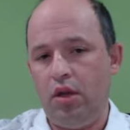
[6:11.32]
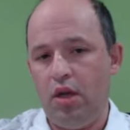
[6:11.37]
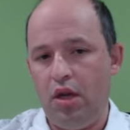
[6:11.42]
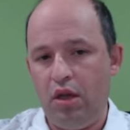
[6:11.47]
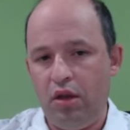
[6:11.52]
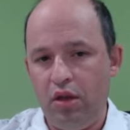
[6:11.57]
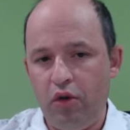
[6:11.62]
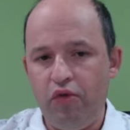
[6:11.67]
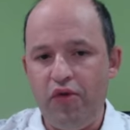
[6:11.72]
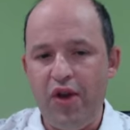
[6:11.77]

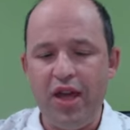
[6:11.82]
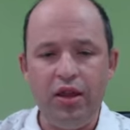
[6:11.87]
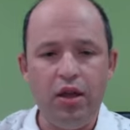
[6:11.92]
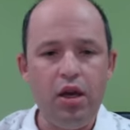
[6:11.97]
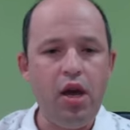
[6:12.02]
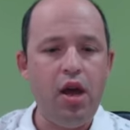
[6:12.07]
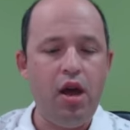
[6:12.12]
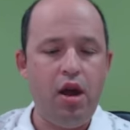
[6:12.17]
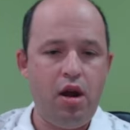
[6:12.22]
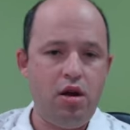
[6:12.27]
in Grand
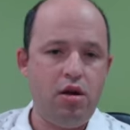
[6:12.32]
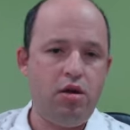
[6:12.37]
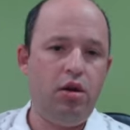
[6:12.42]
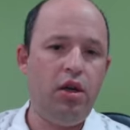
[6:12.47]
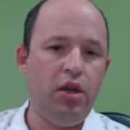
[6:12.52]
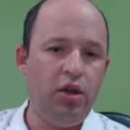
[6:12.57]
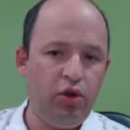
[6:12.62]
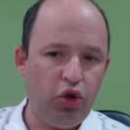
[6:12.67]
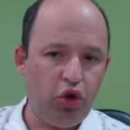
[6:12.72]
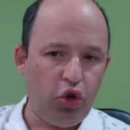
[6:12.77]
Care
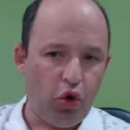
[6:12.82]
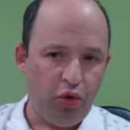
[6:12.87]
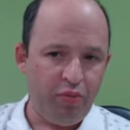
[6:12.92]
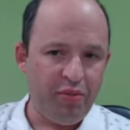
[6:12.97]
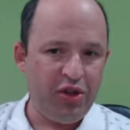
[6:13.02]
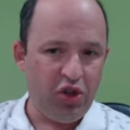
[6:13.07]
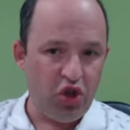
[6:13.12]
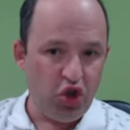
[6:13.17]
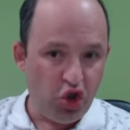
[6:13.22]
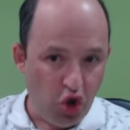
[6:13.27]
in
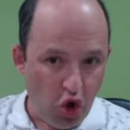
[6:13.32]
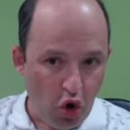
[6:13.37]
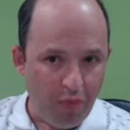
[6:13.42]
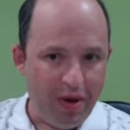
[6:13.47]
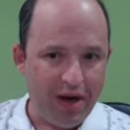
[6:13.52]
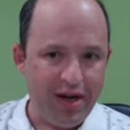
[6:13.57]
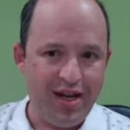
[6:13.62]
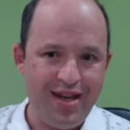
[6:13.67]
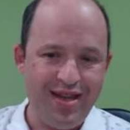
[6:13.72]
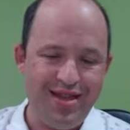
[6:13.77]
tournament in
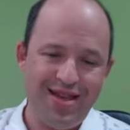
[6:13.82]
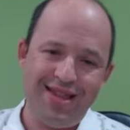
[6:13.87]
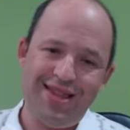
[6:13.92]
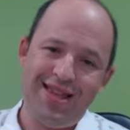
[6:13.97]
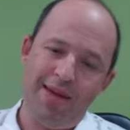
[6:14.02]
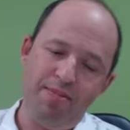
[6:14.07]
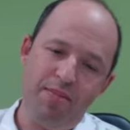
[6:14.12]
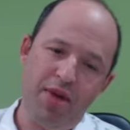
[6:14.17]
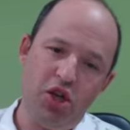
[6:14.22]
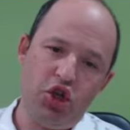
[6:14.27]
Germany that
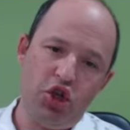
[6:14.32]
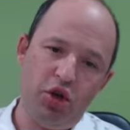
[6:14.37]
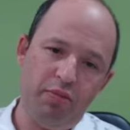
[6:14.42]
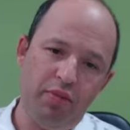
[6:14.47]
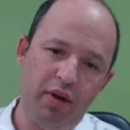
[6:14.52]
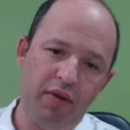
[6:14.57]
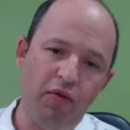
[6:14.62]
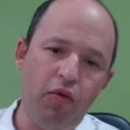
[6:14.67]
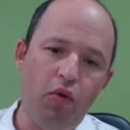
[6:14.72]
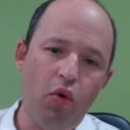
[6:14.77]
I mentioned
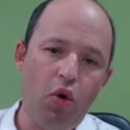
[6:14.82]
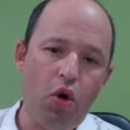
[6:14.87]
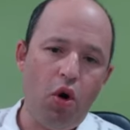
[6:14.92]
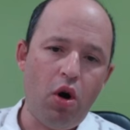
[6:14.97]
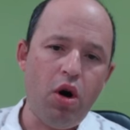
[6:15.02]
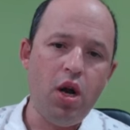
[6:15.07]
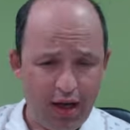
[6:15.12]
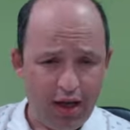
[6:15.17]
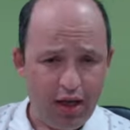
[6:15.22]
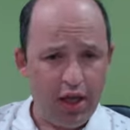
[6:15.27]

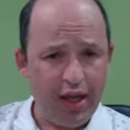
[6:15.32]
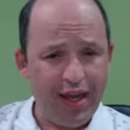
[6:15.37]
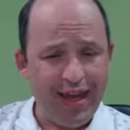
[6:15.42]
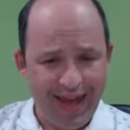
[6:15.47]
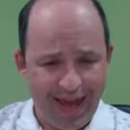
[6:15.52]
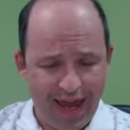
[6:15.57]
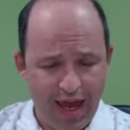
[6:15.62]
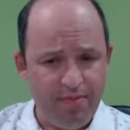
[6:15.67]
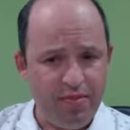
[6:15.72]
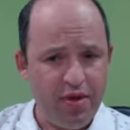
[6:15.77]
before,
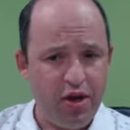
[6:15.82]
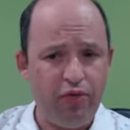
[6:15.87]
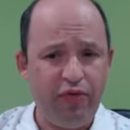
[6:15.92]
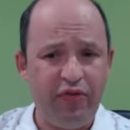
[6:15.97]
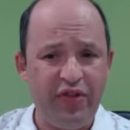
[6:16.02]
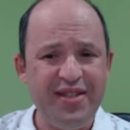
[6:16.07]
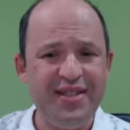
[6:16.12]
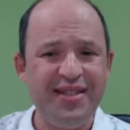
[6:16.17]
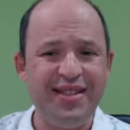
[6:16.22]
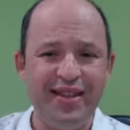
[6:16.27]

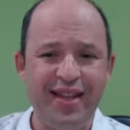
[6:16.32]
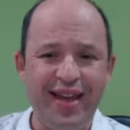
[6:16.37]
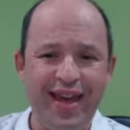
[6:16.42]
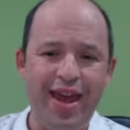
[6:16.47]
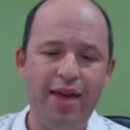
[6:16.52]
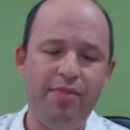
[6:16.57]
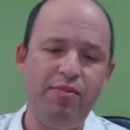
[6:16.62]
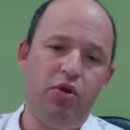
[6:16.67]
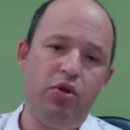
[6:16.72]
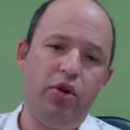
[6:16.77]
Vincent
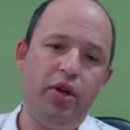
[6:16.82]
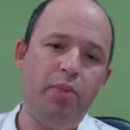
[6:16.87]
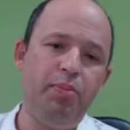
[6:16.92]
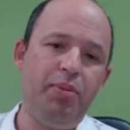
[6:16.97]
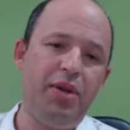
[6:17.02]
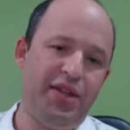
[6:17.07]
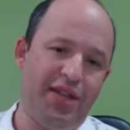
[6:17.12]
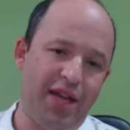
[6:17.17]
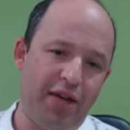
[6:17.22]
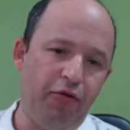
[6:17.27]
Kamer, he
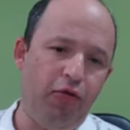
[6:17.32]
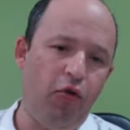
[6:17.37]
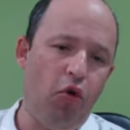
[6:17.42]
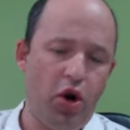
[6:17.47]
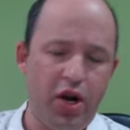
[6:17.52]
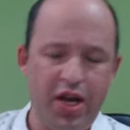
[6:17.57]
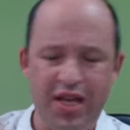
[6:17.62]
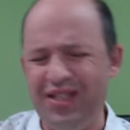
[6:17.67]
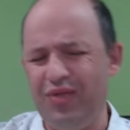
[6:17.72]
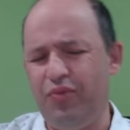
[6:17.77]
played
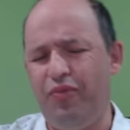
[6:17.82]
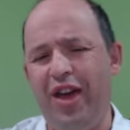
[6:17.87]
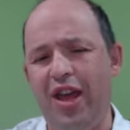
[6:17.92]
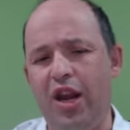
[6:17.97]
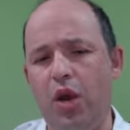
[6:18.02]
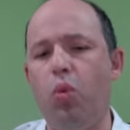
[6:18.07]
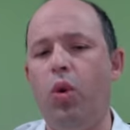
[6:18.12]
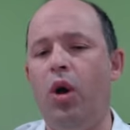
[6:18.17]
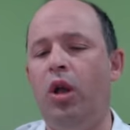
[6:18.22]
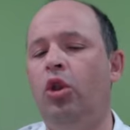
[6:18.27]
a4. It's
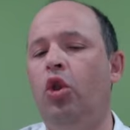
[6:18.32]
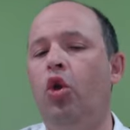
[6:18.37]
very well